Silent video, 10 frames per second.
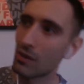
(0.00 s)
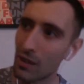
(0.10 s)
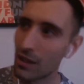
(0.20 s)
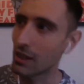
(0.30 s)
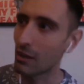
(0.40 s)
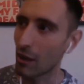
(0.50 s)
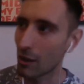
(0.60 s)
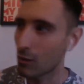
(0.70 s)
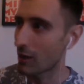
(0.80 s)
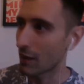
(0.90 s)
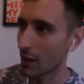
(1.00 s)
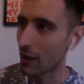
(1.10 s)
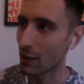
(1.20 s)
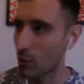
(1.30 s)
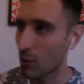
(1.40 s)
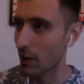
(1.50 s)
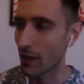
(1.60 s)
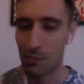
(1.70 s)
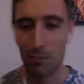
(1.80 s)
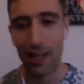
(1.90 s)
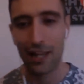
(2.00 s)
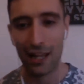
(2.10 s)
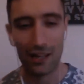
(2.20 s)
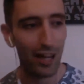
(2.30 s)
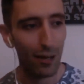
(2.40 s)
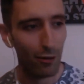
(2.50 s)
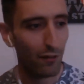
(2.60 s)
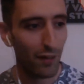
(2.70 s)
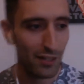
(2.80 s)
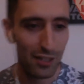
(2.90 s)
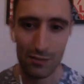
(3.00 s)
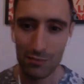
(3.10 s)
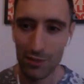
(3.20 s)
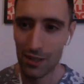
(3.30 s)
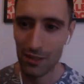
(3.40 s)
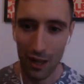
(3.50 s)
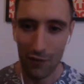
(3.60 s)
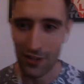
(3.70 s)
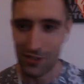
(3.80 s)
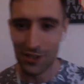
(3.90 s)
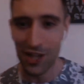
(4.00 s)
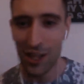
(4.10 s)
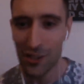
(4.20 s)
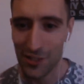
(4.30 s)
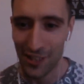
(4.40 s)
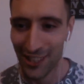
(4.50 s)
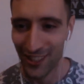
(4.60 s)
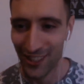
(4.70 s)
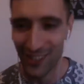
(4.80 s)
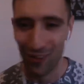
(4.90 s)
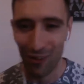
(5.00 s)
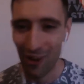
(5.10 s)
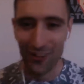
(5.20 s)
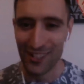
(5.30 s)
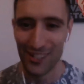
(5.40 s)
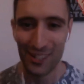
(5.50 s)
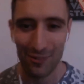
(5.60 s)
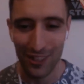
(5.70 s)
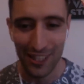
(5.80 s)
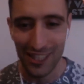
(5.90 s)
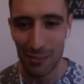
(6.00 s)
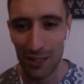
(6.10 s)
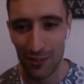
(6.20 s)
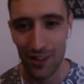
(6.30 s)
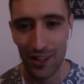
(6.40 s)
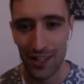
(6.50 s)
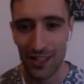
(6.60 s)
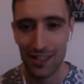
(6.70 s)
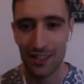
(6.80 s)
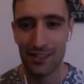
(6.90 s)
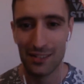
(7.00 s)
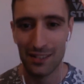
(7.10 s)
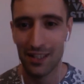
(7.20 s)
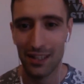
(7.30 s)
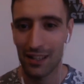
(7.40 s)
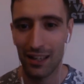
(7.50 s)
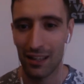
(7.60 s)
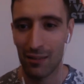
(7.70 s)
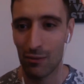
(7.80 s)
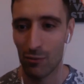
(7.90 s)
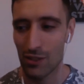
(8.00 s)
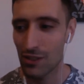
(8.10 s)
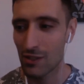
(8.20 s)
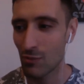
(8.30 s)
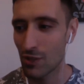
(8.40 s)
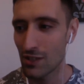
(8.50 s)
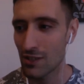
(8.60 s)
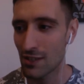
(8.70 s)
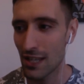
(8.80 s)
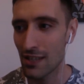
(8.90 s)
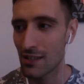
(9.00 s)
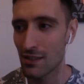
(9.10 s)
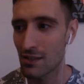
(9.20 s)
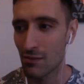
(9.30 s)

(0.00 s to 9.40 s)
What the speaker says: you know, I quite like to play like that, or I fancy dancing, you know, or I fancy creating a bit of art. We just sense